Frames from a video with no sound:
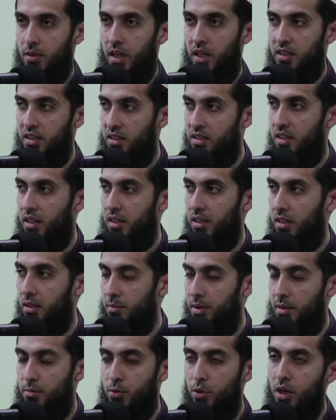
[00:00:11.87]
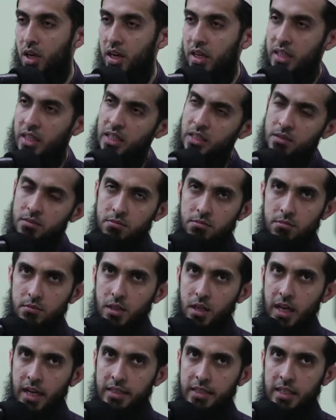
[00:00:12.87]
Hadith Sahih, Imam Bukhari, and
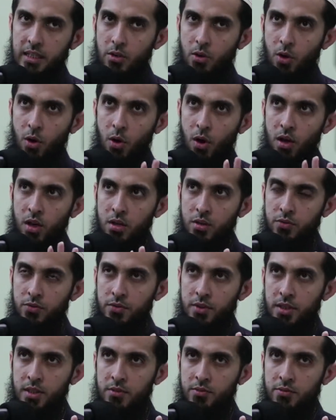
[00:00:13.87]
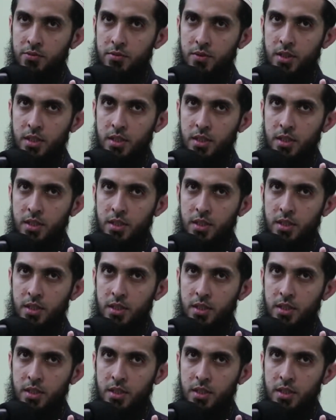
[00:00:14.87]
I think all of the